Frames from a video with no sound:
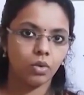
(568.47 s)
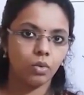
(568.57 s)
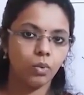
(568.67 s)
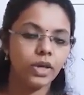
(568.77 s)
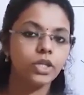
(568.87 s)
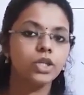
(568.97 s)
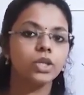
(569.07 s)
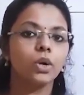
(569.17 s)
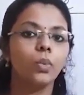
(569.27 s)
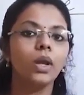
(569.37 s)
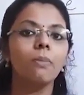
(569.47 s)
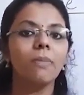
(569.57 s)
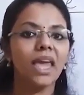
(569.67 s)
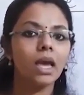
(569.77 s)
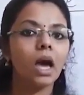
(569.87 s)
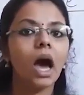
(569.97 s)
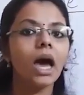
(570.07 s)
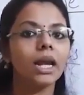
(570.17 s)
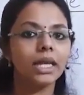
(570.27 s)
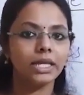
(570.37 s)
which will make
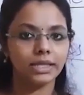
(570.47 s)
our